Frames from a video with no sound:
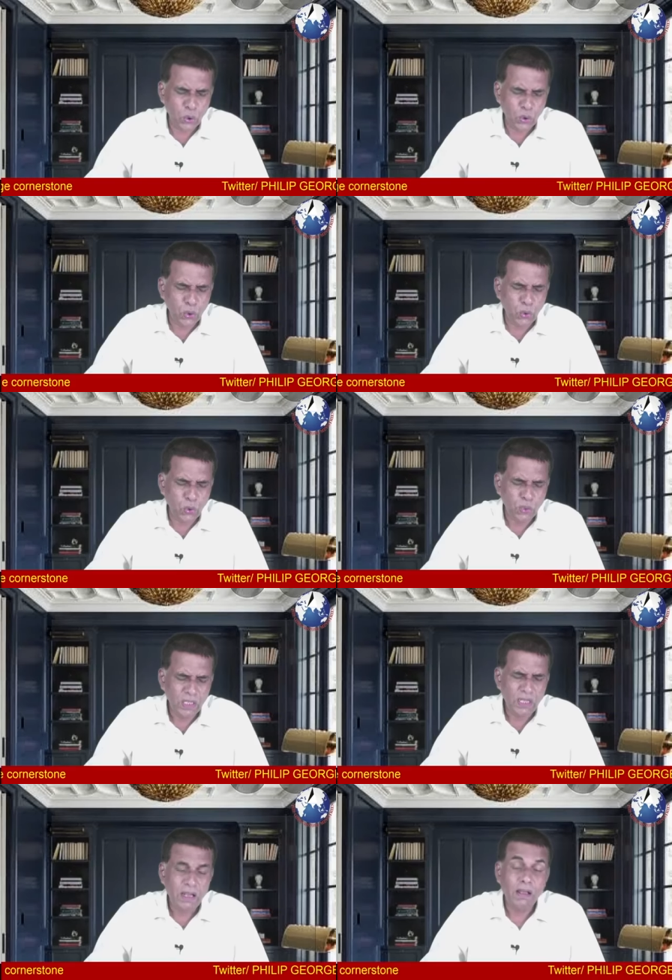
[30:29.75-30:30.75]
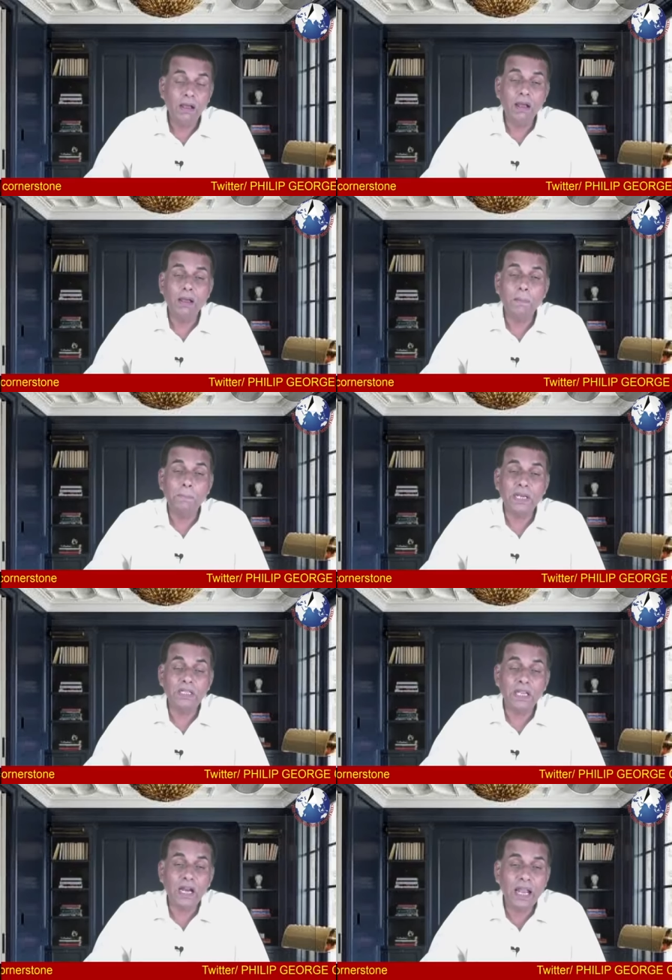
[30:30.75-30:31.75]
to you uh,
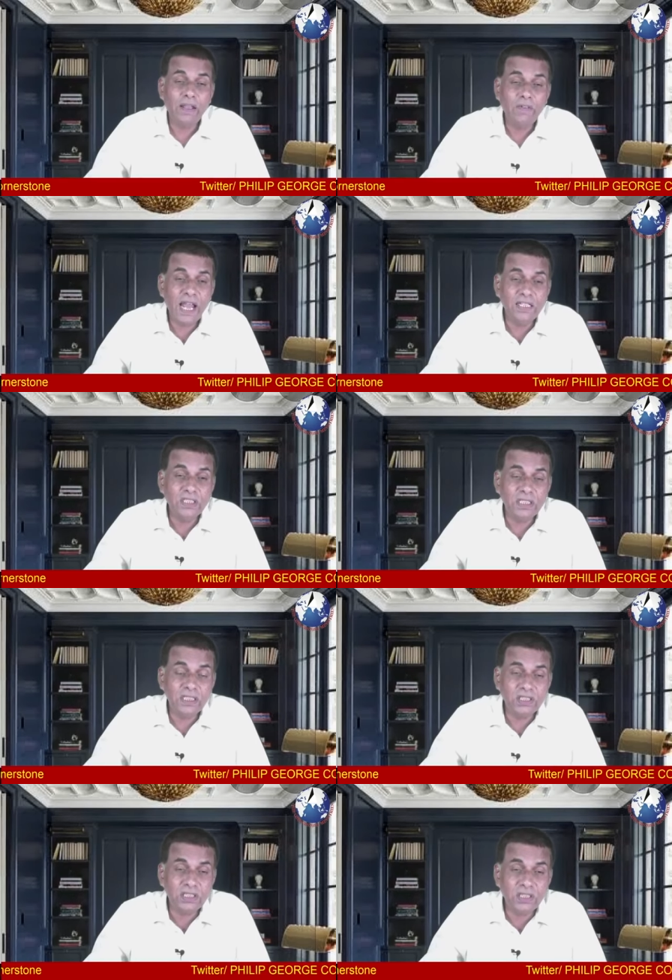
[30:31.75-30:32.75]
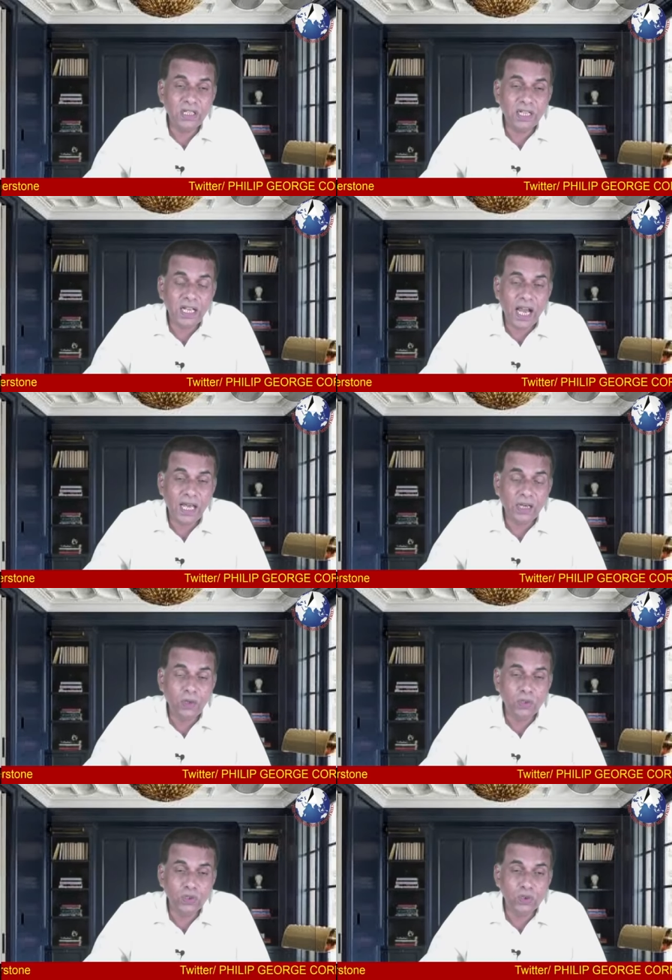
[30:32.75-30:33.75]
brother evangelist
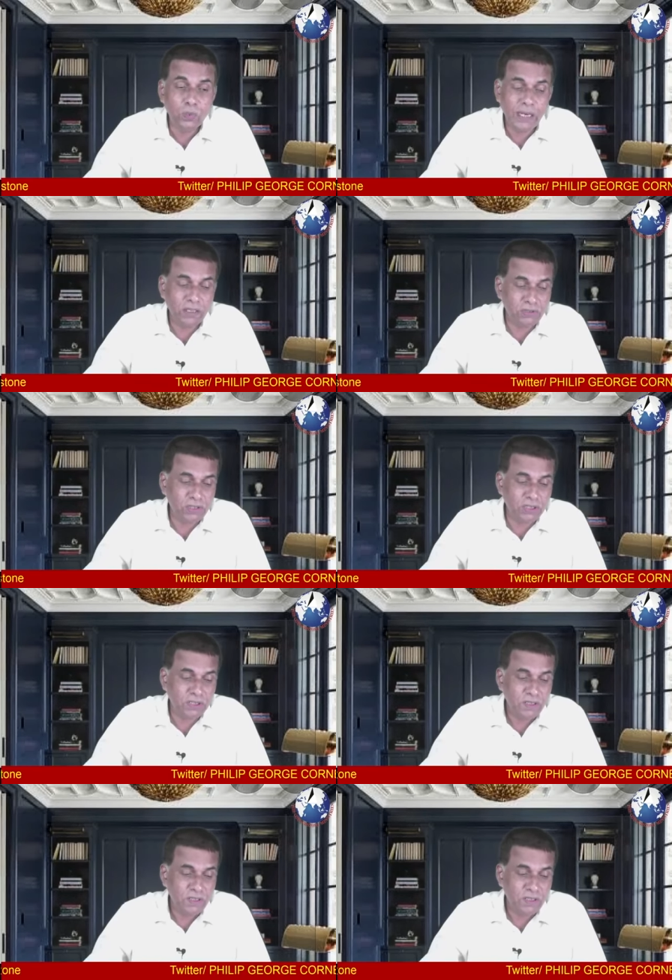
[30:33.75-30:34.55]
carlos velos